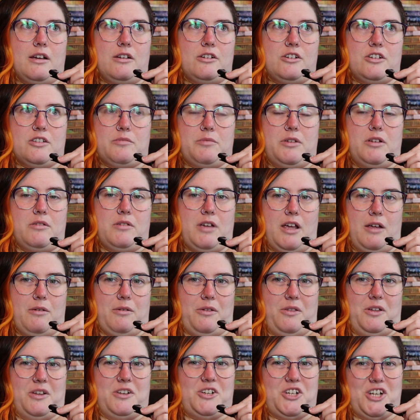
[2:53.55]
could just be okay
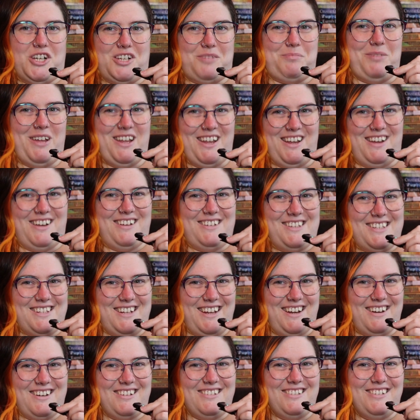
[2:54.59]
with it just being a
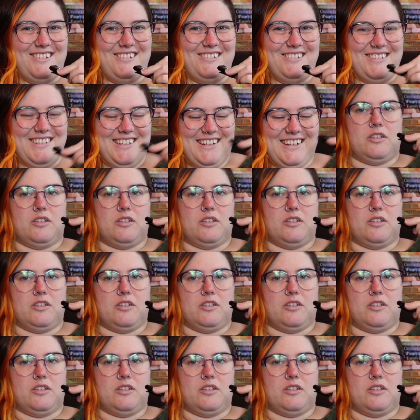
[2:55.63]
standalone.